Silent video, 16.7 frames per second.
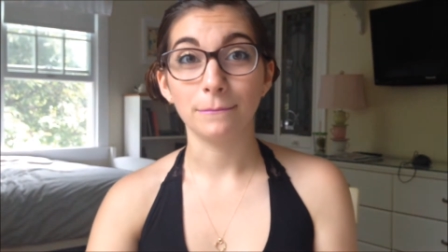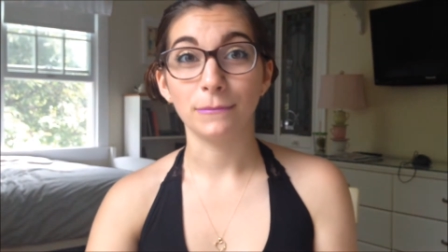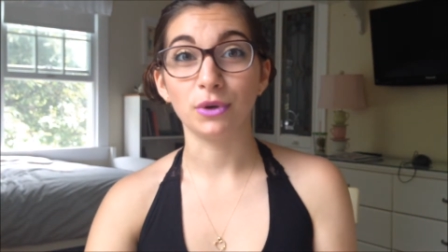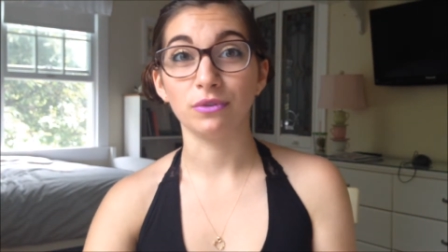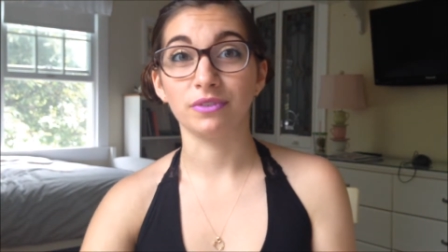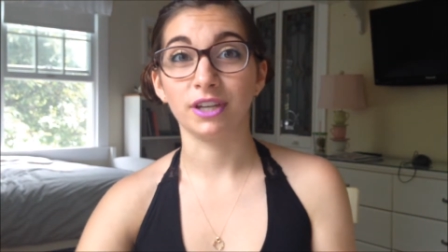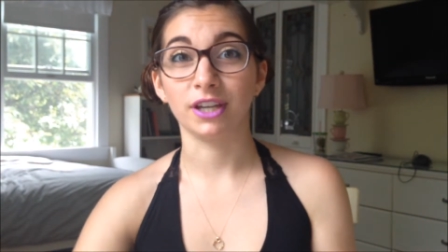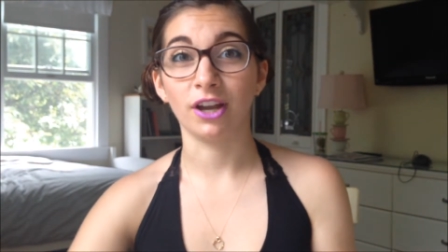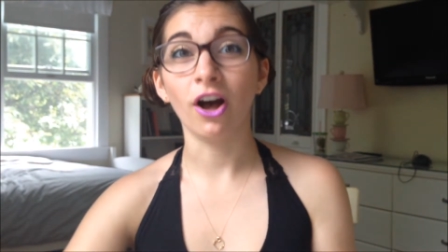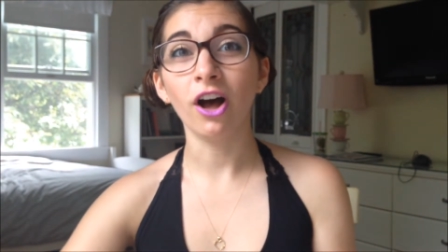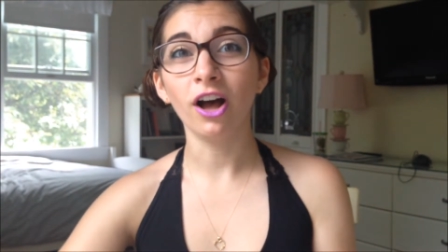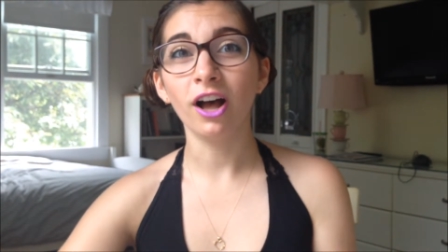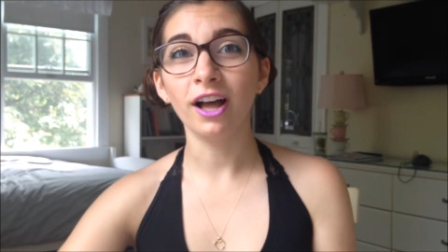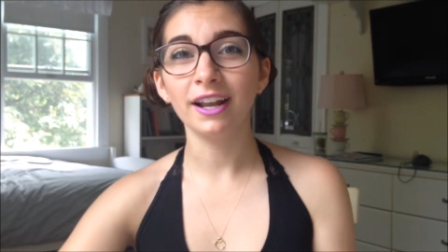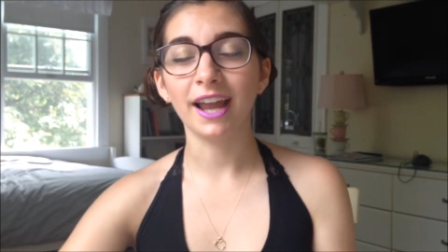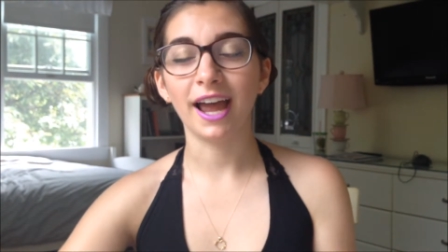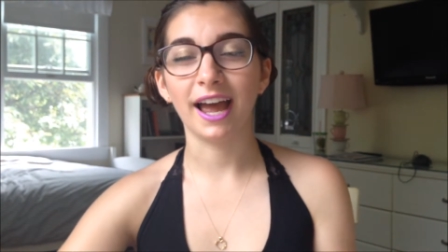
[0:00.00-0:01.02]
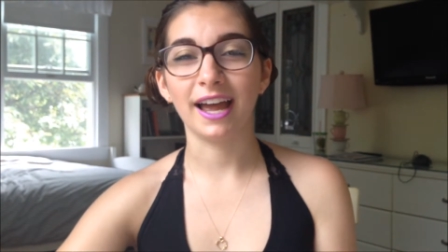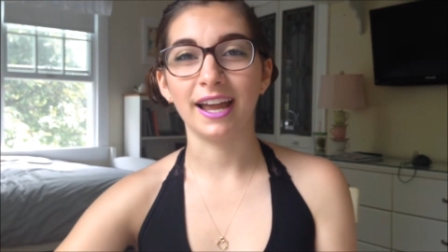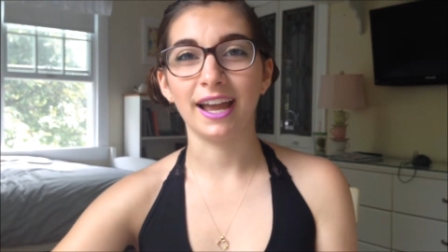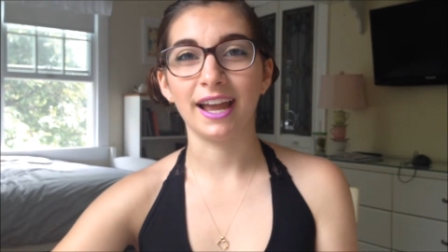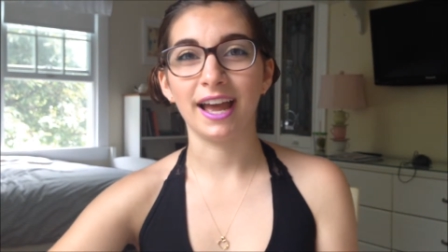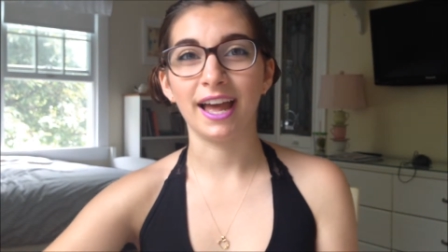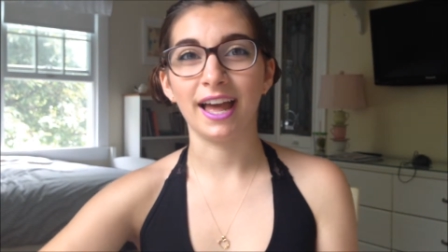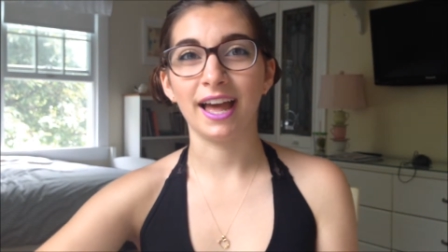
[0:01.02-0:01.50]
Moving on, I
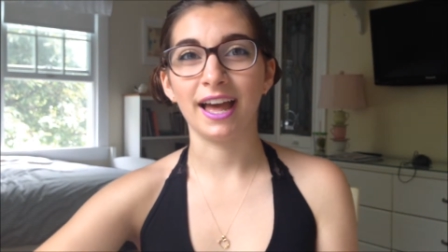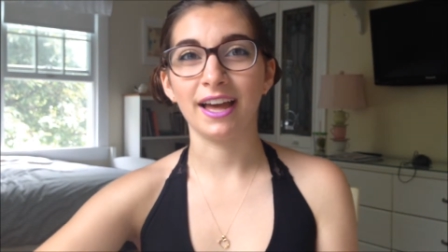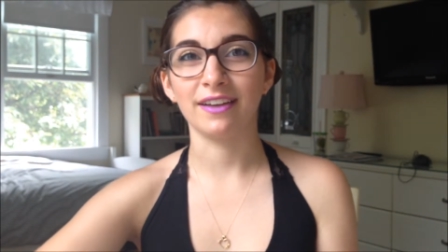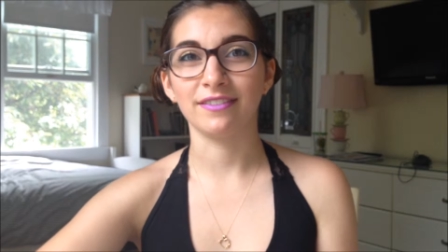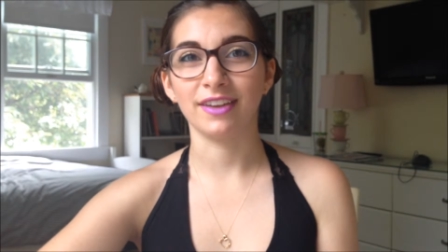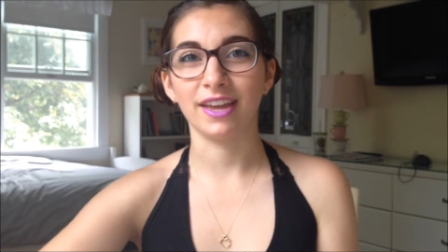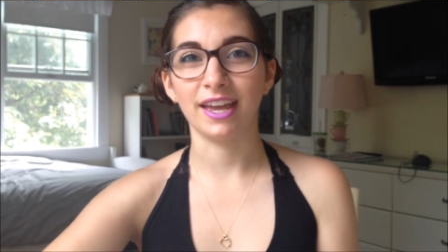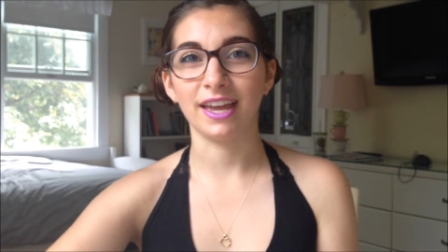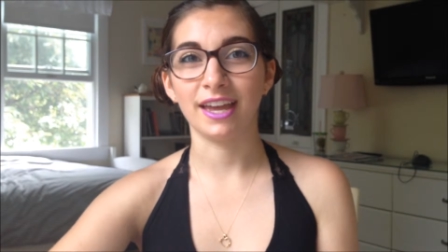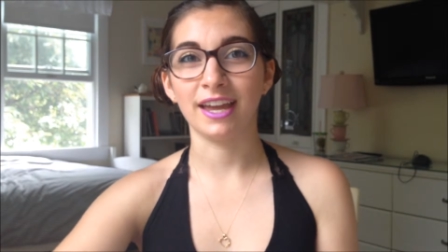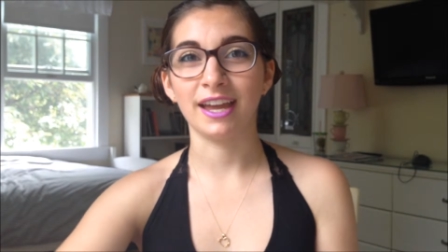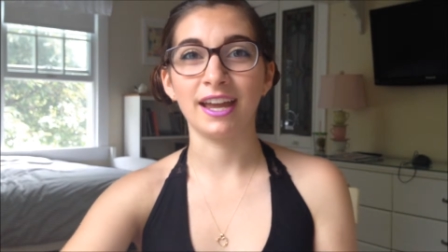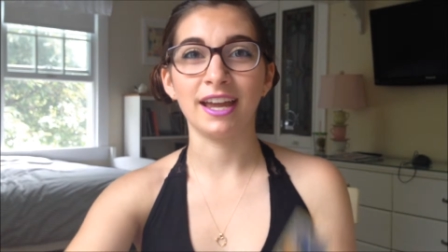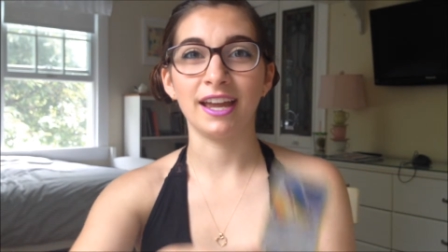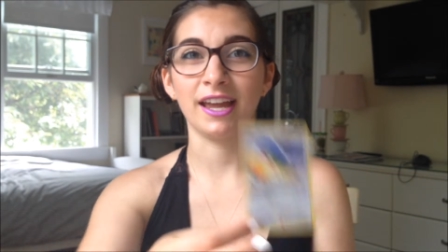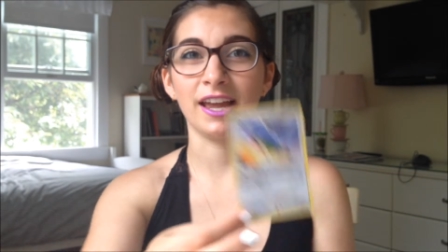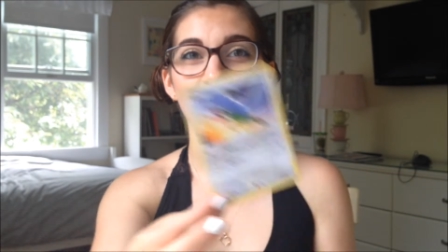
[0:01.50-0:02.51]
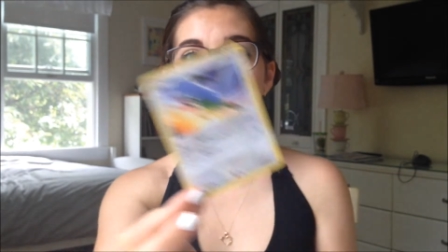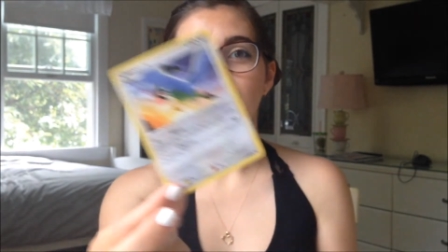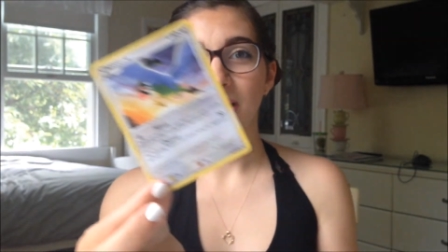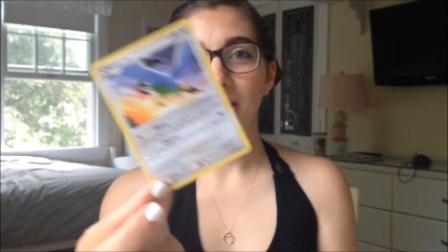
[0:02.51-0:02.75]
have a